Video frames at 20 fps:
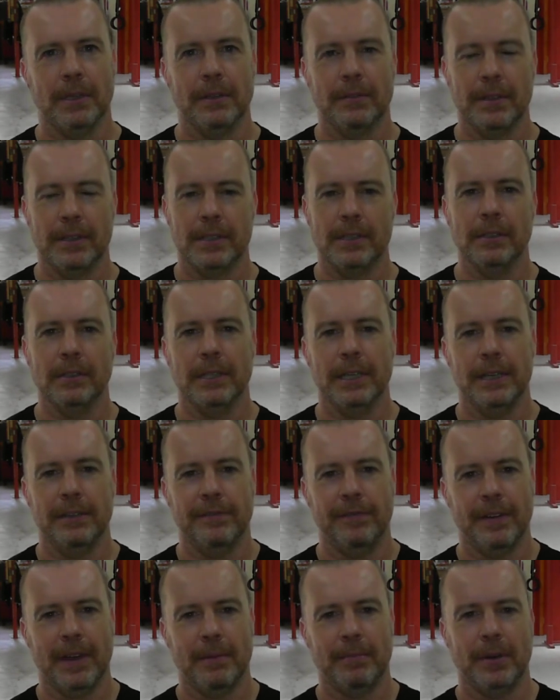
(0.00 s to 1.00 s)
of the silky
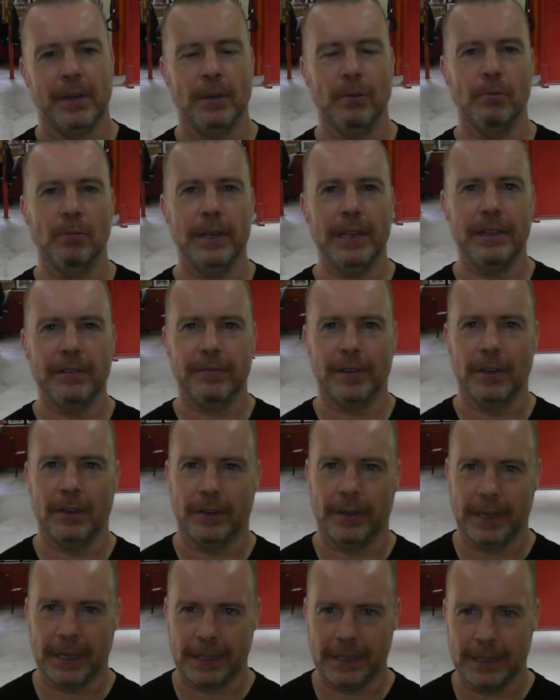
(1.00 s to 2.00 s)
fabric weave
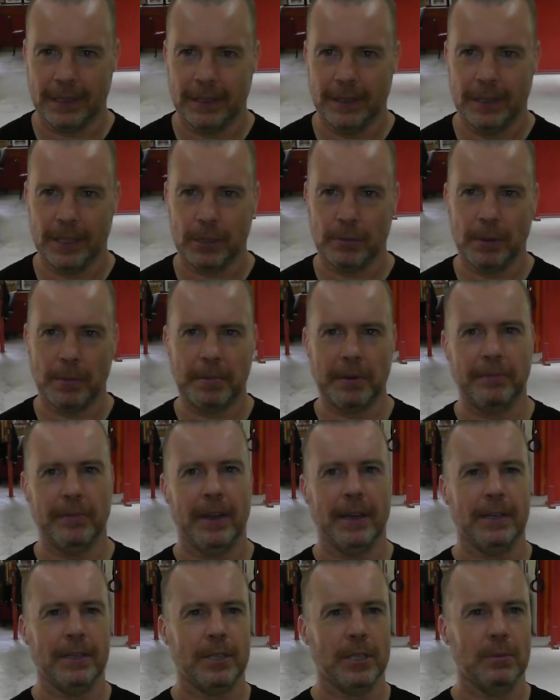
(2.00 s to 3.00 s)
correct, this would
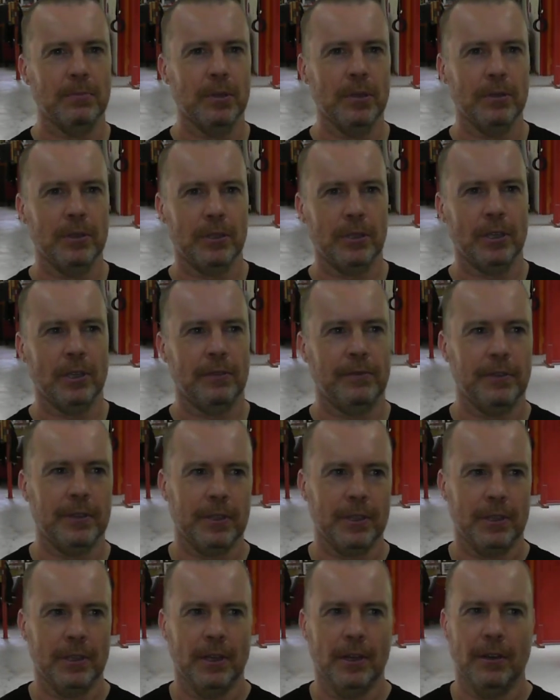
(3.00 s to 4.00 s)
provide a smooth
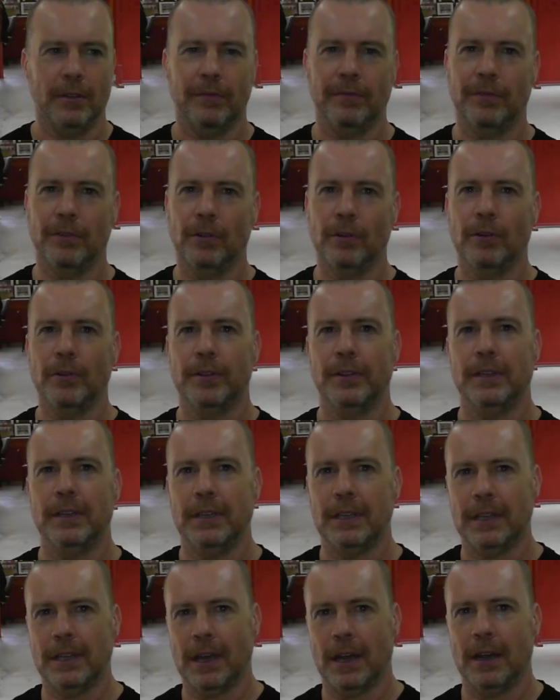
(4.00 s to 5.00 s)
surface for
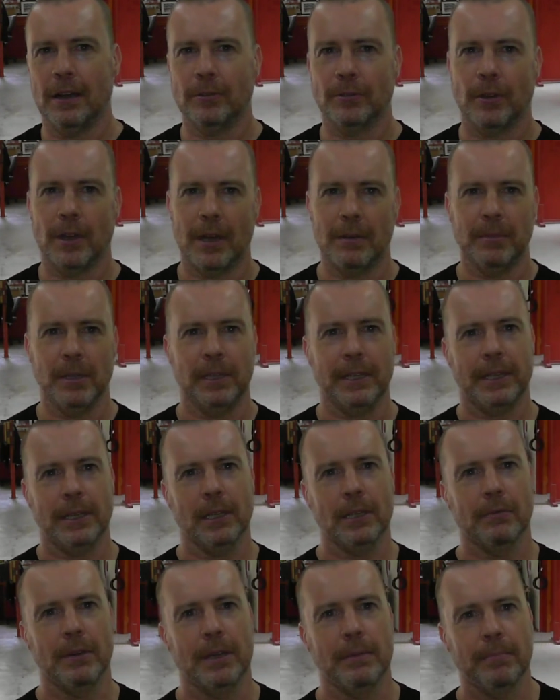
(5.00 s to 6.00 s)
the ultra-high
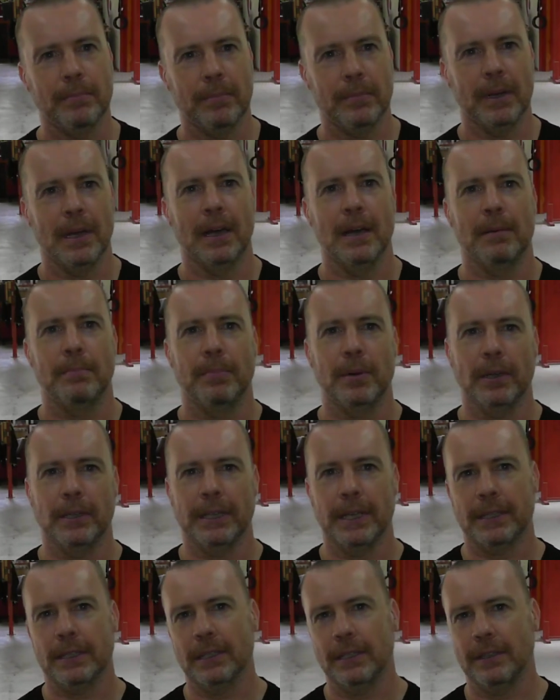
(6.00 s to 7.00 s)
molecular weight
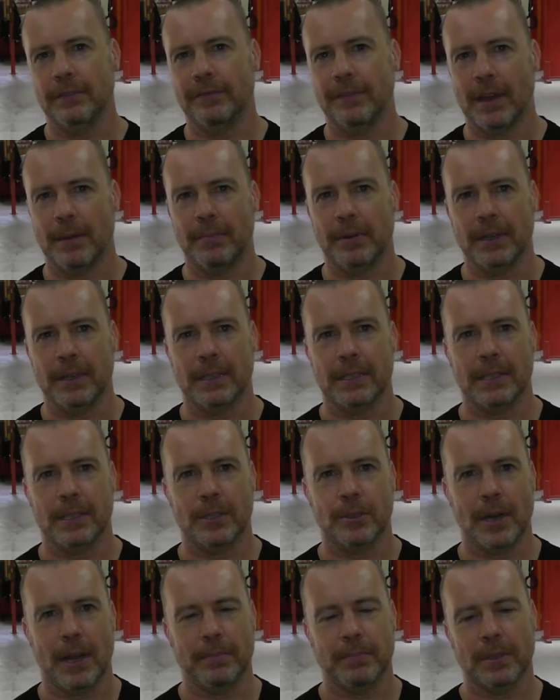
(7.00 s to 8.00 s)
polyethylene fabric
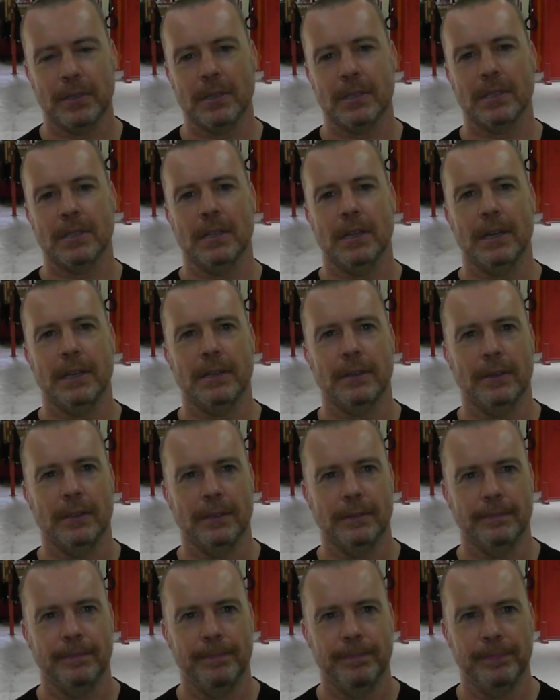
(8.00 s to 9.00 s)
straps to slide on.
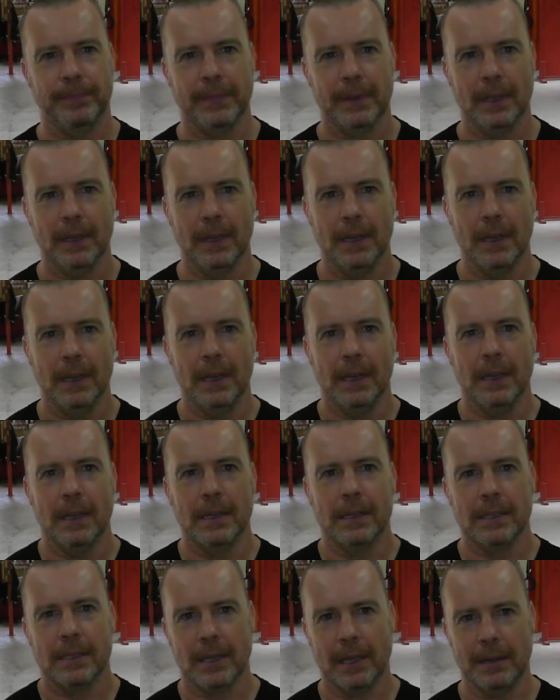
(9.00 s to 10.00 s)

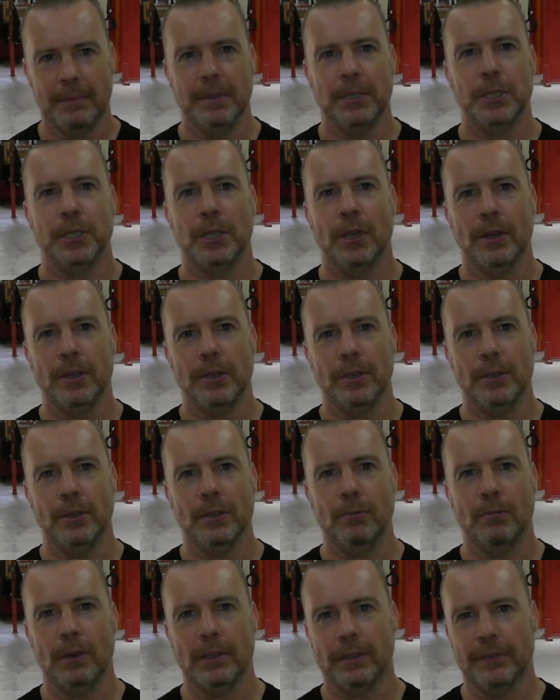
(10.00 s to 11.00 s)
So let me show you
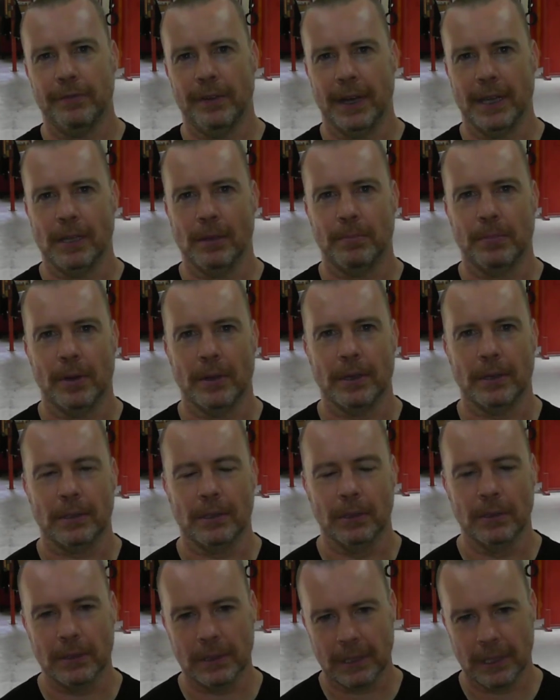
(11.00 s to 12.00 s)
what the final product
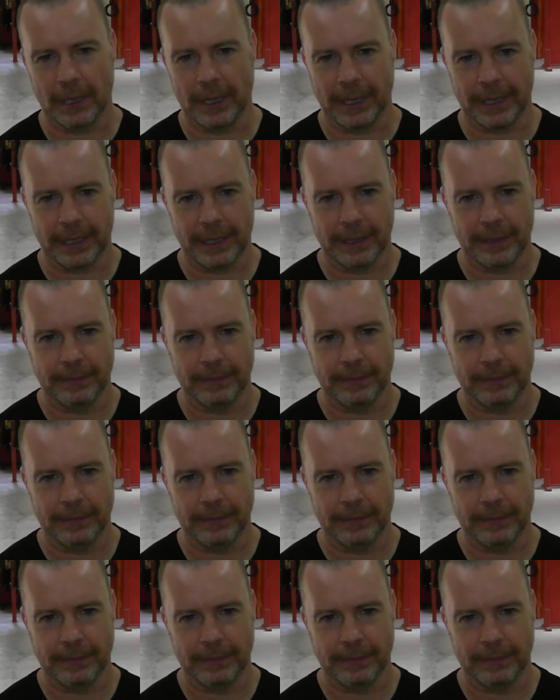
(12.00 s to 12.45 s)
looked like.